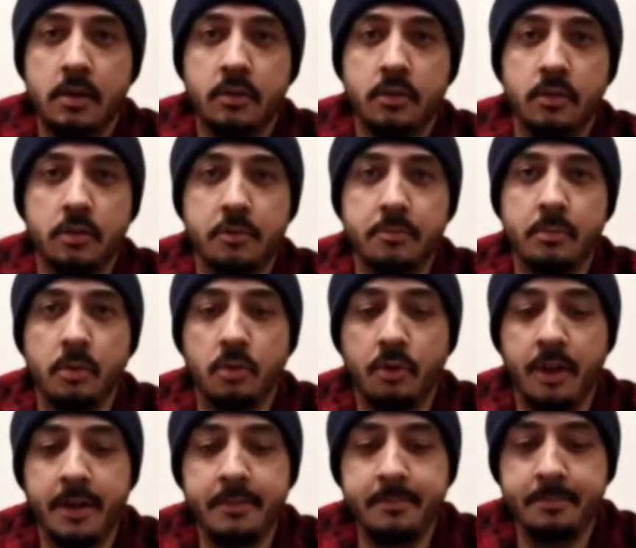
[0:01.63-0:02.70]
Good
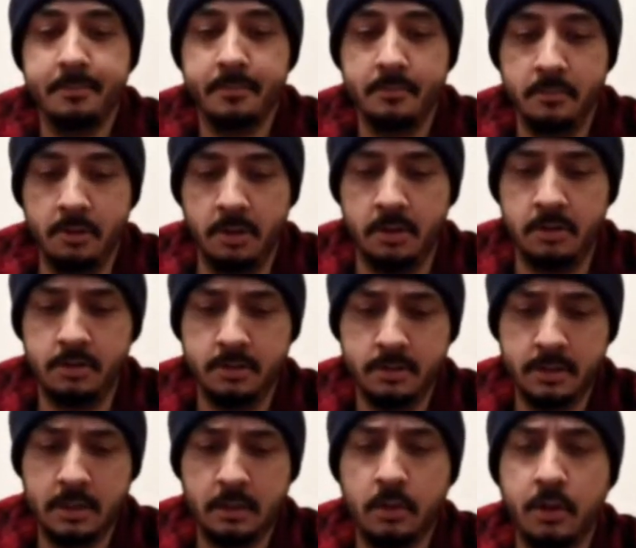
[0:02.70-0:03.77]
morning.
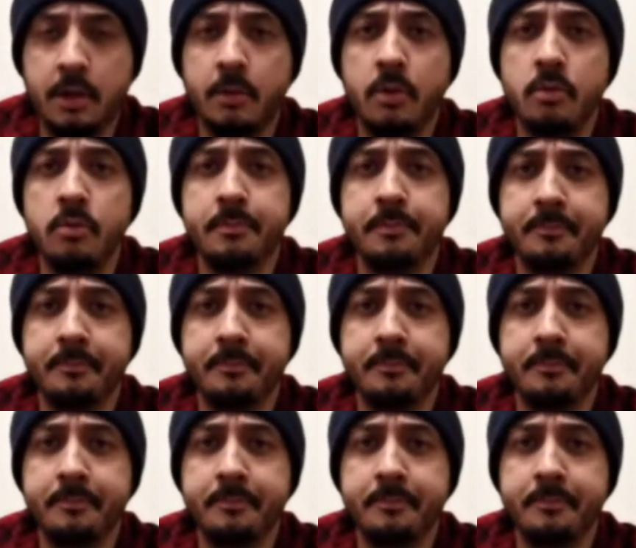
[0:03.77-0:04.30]
How are you all?